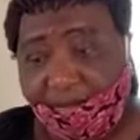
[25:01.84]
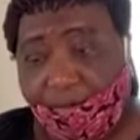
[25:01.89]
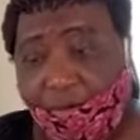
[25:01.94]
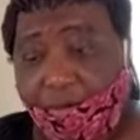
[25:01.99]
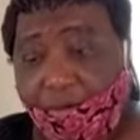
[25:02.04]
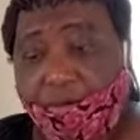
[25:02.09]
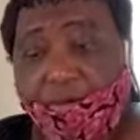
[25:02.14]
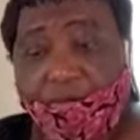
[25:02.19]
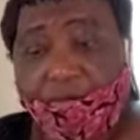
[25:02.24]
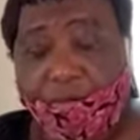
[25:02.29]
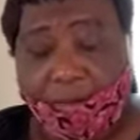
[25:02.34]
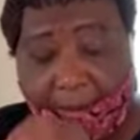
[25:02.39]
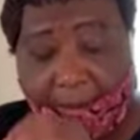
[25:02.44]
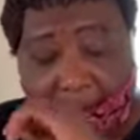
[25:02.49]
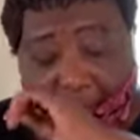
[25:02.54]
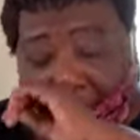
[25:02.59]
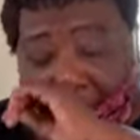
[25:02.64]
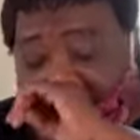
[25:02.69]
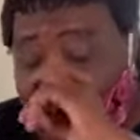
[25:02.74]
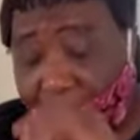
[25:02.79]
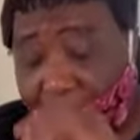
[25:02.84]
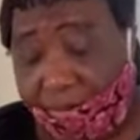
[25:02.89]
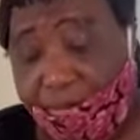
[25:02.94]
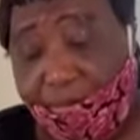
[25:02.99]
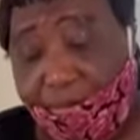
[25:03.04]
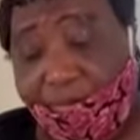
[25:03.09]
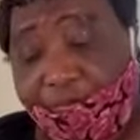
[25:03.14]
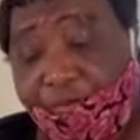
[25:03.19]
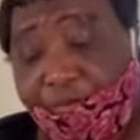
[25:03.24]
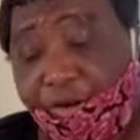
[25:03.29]
Oh,
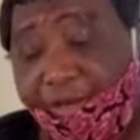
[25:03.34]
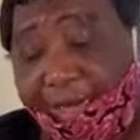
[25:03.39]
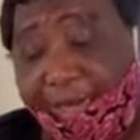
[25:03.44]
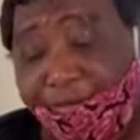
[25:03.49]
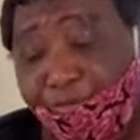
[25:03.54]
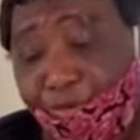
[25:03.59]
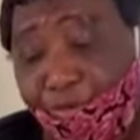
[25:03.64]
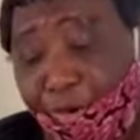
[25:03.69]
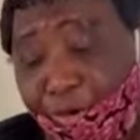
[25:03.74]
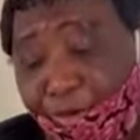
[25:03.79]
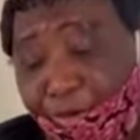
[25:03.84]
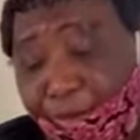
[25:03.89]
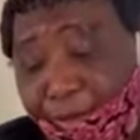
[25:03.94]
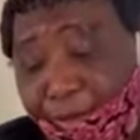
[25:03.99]
for that one,